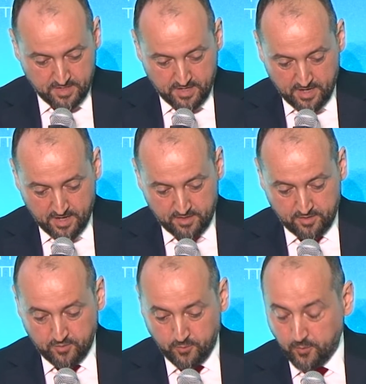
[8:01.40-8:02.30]
And
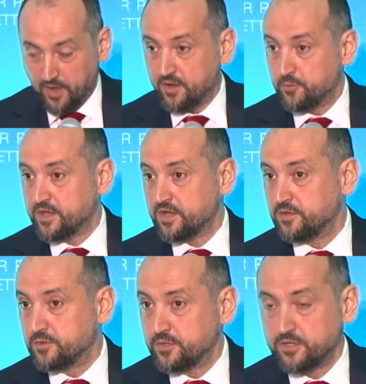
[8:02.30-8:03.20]
whether we
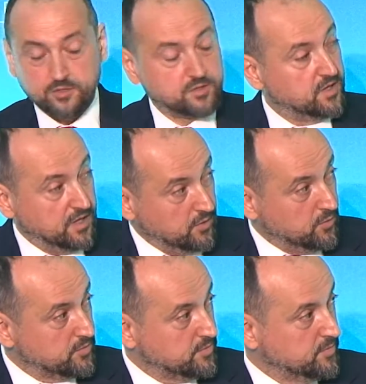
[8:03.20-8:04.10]
can do it alone,